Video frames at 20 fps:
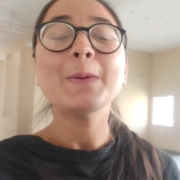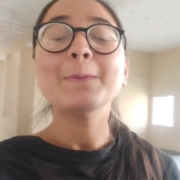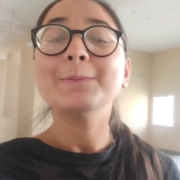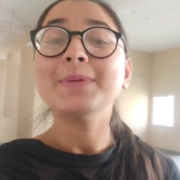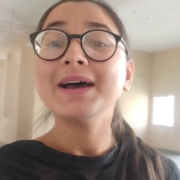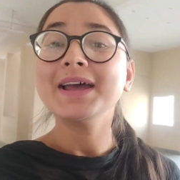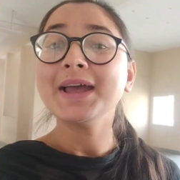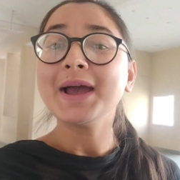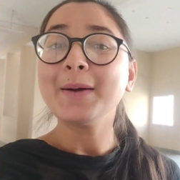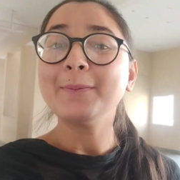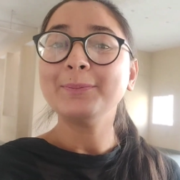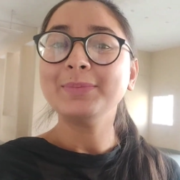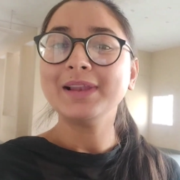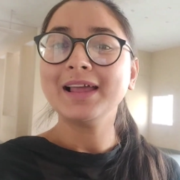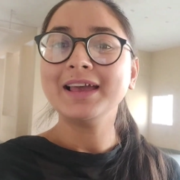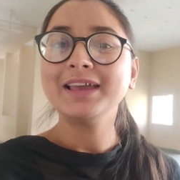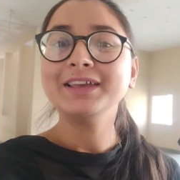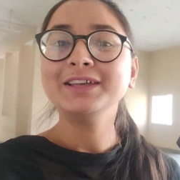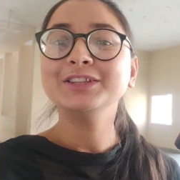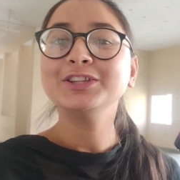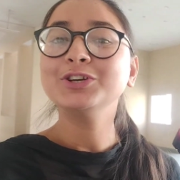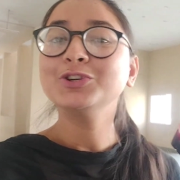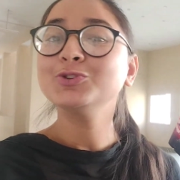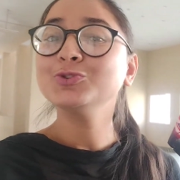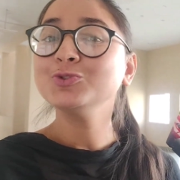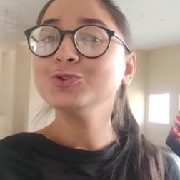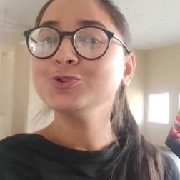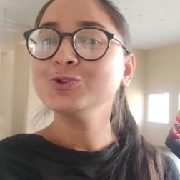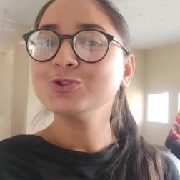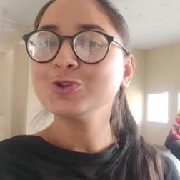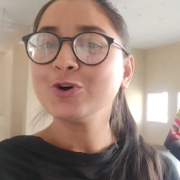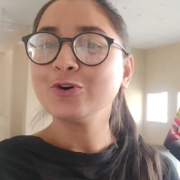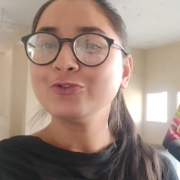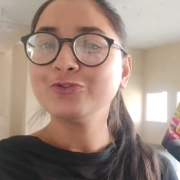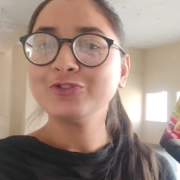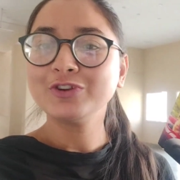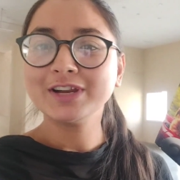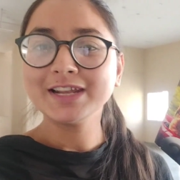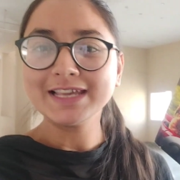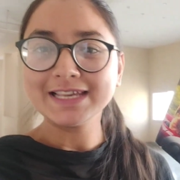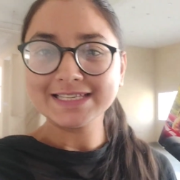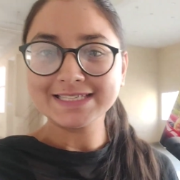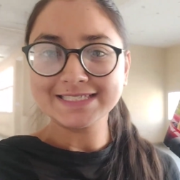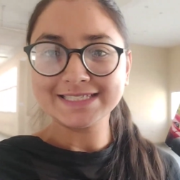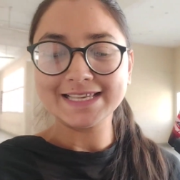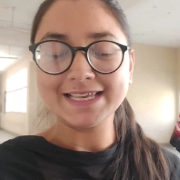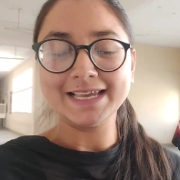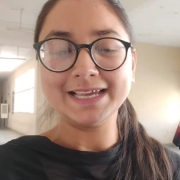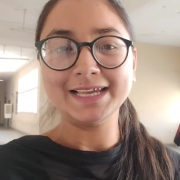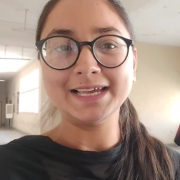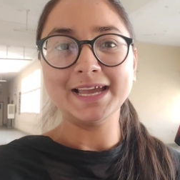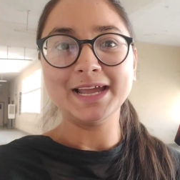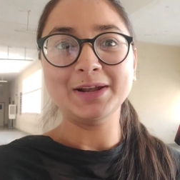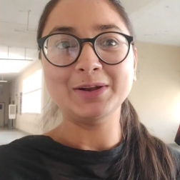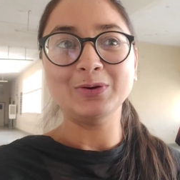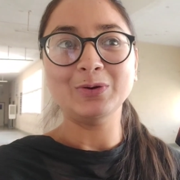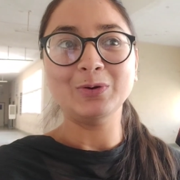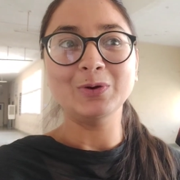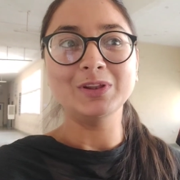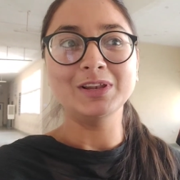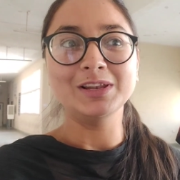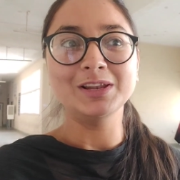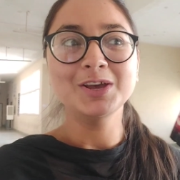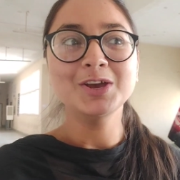by applying the rules of racing and all.